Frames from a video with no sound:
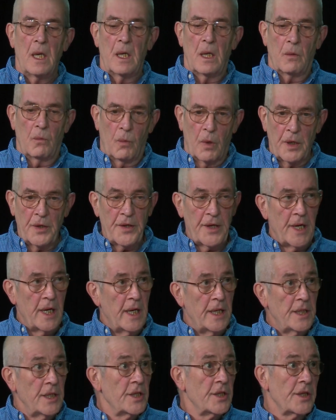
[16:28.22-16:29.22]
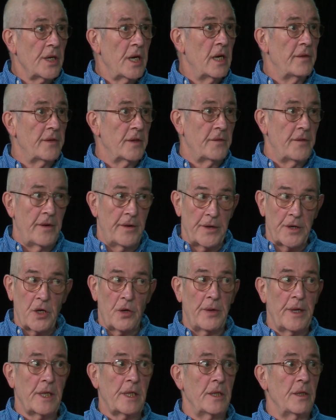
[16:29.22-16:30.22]
One thing I discovered very
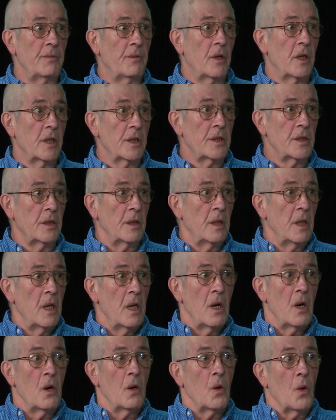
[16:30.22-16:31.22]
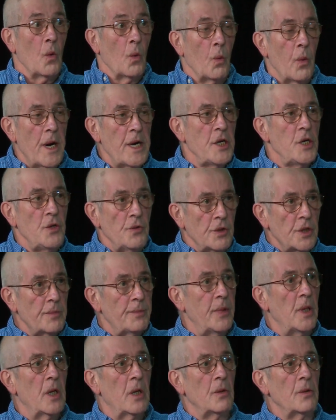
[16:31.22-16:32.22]
quickly was when you
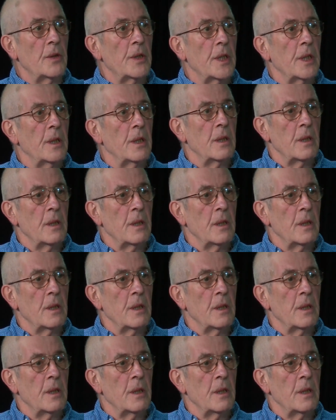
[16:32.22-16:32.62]
spoke